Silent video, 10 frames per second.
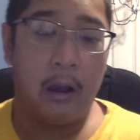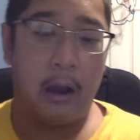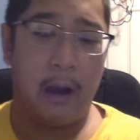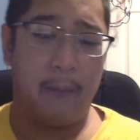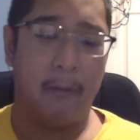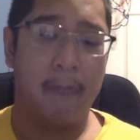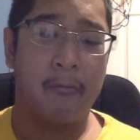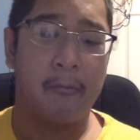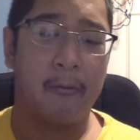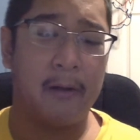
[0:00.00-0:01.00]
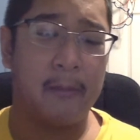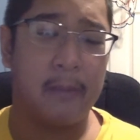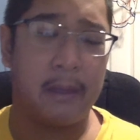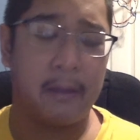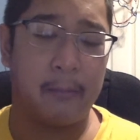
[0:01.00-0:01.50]
I'm also going to
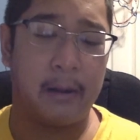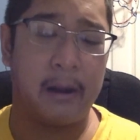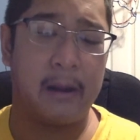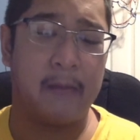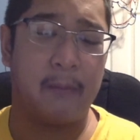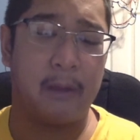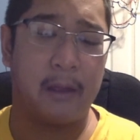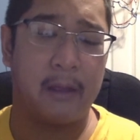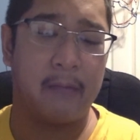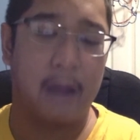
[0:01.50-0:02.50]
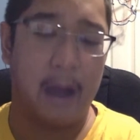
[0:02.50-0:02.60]
be explaining the plugins